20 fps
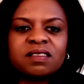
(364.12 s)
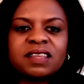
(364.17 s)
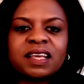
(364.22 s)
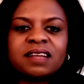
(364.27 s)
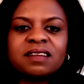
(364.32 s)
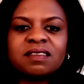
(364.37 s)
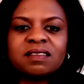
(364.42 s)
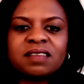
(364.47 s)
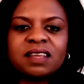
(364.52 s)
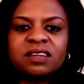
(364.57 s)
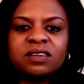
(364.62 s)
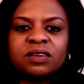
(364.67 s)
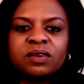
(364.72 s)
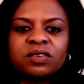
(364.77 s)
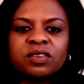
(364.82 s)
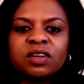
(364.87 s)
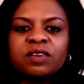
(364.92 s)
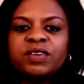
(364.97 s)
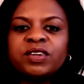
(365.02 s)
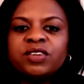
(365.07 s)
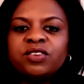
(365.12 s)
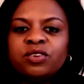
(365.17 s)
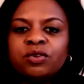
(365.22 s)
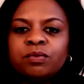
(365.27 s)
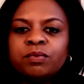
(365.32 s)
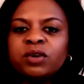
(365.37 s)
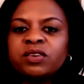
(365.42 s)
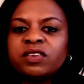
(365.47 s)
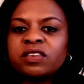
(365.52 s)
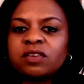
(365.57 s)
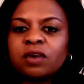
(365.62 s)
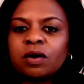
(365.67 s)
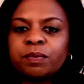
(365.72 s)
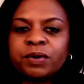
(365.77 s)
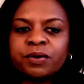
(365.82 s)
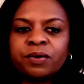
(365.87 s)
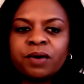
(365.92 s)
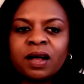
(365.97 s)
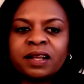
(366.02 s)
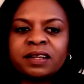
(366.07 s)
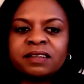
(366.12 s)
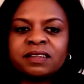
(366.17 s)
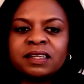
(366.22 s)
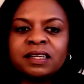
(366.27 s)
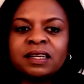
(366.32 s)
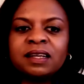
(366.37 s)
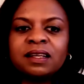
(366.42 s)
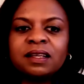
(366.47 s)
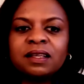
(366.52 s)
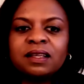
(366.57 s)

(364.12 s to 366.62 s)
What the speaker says: send signals of a new modus operandi.